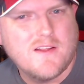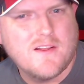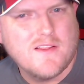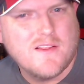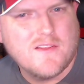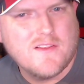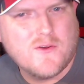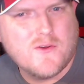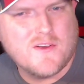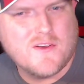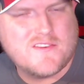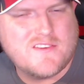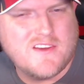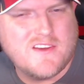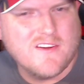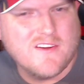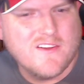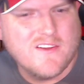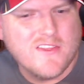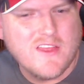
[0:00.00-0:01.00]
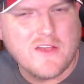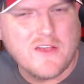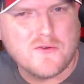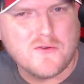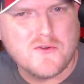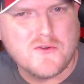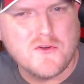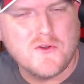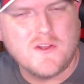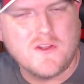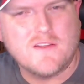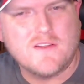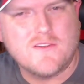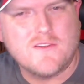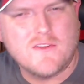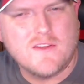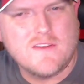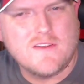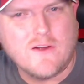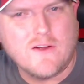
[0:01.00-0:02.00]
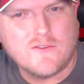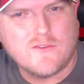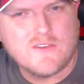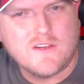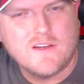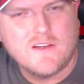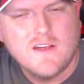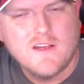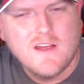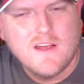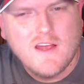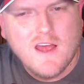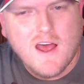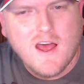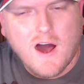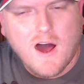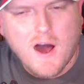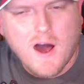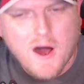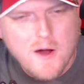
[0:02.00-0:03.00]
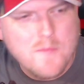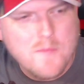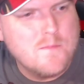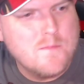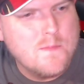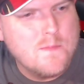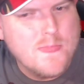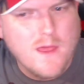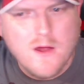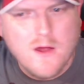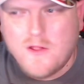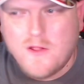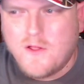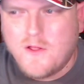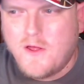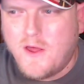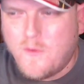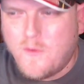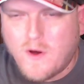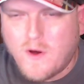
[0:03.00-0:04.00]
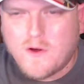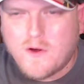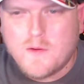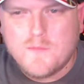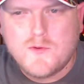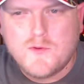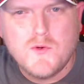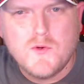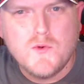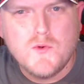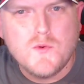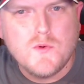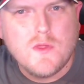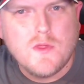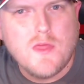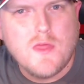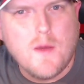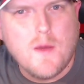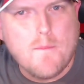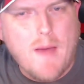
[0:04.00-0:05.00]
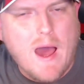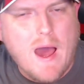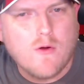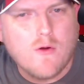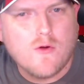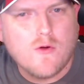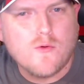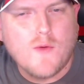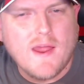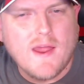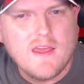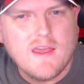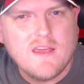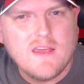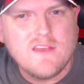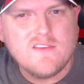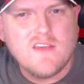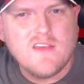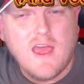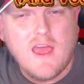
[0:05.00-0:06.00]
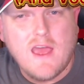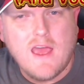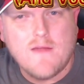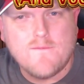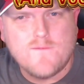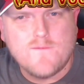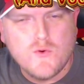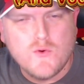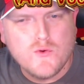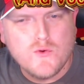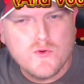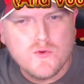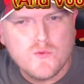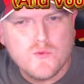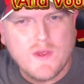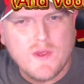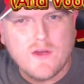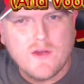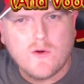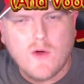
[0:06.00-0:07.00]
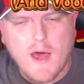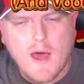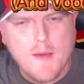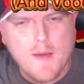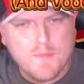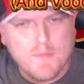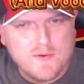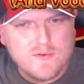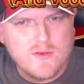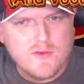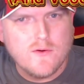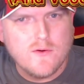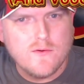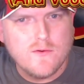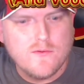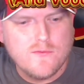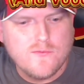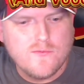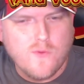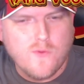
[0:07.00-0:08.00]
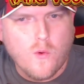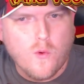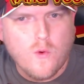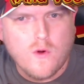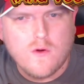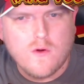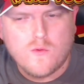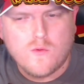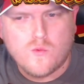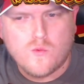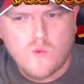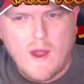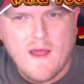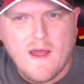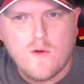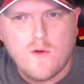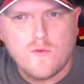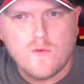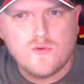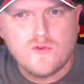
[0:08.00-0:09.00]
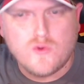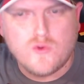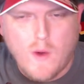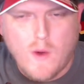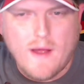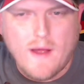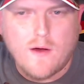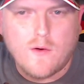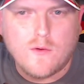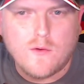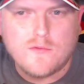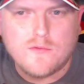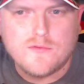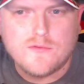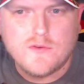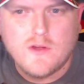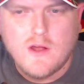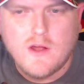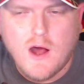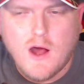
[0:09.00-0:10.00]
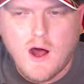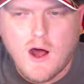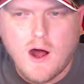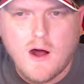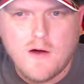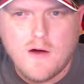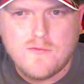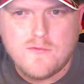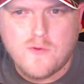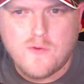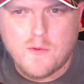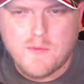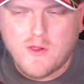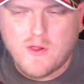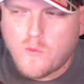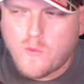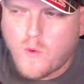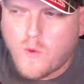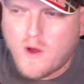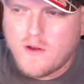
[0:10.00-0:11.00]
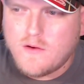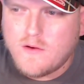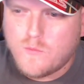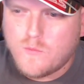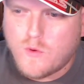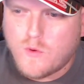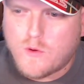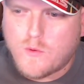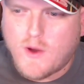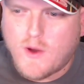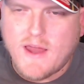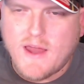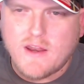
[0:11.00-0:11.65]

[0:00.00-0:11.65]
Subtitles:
Chris here. Thanks for tuning into the Delta. And welcome to the Power Ranking and Voodoo Wheel episode for round 12 of Formula One, where we're heading